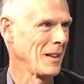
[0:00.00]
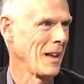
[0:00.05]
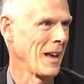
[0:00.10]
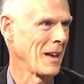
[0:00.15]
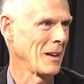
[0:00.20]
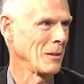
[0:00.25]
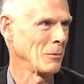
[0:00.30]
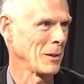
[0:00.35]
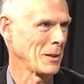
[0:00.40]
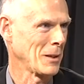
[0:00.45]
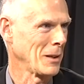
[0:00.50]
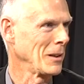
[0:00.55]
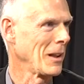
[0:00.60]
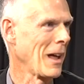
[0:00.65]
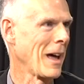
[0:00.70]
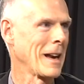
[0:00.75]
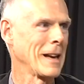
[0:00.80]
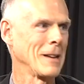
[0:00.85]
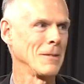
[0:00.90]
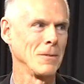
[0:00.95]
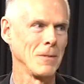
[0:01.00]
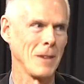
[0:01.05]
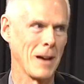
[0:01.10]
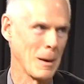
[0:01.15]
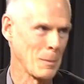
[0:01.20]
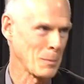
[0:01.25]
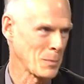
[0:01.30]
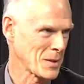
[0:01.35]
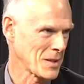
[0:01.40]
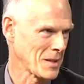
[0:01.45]
and with a lot of
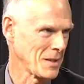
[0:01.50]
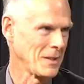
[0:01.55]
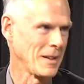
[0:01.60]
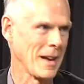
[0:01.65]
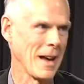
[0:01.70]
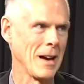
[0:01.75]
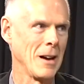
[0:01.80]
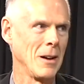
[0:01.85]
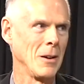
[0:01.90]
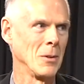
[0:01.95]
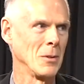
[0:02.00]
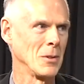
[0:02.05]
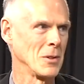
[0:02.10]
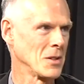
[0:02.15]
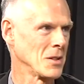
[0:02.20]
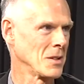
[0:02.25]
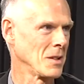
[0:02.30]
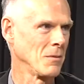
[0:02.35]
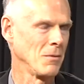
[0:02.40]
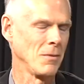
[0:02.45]
ups and downs,